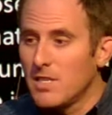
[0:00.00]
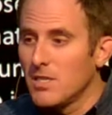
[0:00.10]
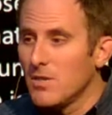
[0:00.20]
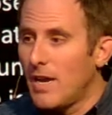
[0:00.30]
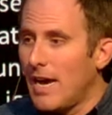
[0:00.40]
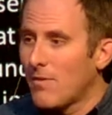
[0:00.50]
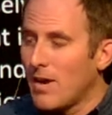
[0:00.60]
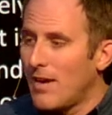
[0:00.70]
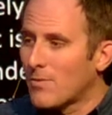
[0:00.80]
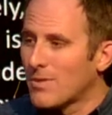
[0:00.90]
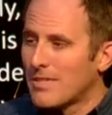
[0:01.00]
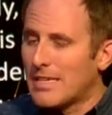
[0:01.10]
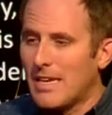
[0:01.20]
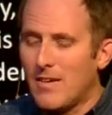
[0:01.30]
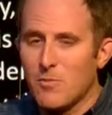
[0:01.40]
you have where afterwards you're
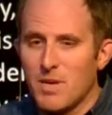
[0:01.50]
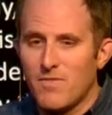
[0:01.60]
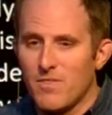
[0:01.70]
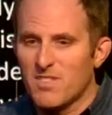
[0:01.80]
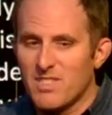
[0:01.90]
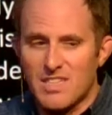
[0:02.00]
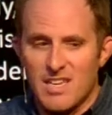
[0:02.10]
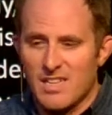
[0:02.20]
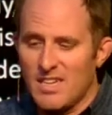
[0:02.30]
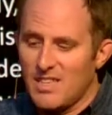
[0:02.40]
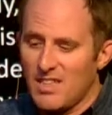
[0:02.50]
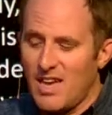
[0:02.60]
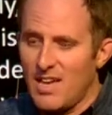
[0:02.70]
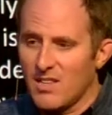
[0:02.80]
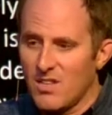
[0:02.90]
like, everybody feels just kind of like they
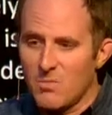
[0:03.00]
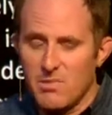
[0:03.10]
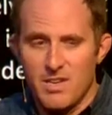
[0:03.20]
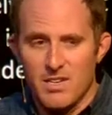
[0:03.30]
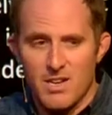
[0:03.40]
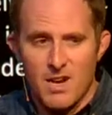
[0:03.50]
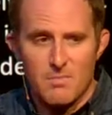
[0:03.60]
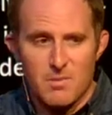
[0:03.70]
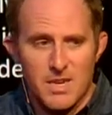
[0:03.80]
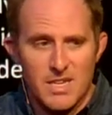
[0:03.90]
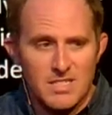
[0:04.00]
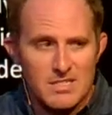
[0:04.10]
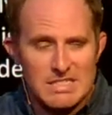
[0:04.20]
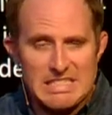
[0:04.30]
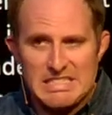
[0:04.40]
lied a little bit and compromised. And
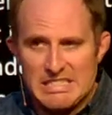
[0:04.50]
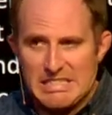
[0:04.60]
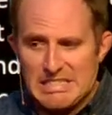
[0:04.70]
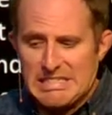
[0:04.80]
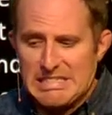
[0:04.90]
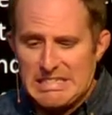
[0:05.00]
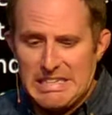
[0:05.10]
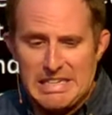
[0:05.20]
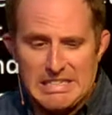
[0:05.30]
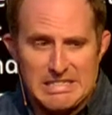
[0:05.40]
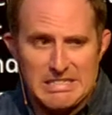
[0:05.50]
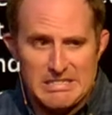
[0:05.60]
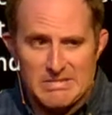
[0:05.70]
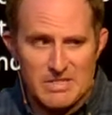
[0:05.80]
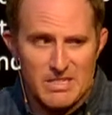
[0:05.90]
I'm like, let's just get out of here.
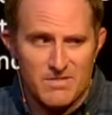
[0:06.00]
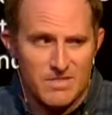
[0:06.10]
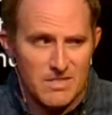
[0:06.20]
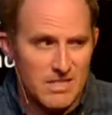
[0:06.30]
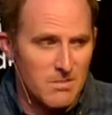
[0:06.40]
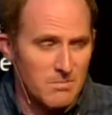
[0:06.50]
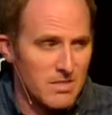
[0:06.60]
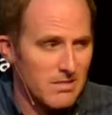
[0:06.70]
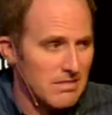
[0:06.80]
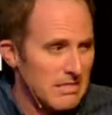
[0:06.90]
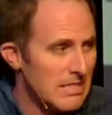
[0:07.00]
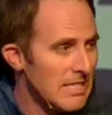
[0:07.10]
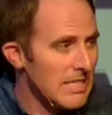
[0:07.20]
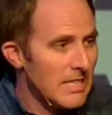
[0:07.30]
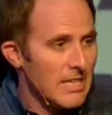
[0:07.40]
And we all feel dumb. And
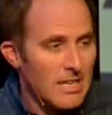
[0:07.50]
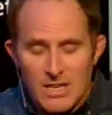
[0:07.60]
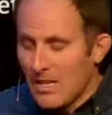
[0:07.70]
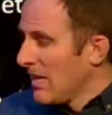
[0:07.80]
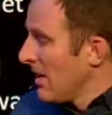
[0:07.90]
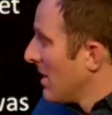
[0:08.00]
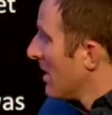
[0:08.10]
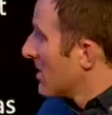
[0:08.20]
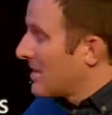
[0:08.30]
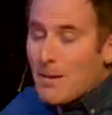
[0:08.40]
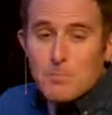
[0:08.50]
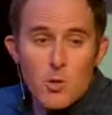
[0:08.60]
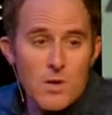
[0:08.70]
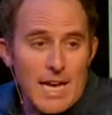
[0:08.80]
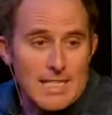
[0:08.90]
stop
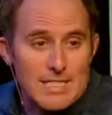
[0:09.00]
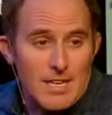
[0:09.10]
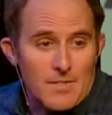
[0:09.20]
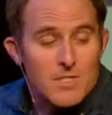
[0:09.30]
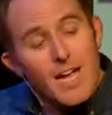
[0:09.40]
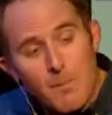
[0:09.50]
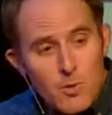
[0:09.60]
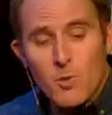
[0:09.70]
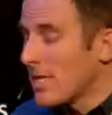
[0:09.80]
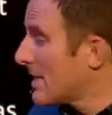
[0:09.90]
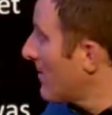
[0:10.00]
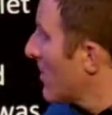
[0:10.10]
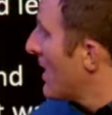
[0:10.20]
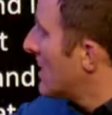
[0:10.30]
doing that stuff. Stop doing the stuff that makes you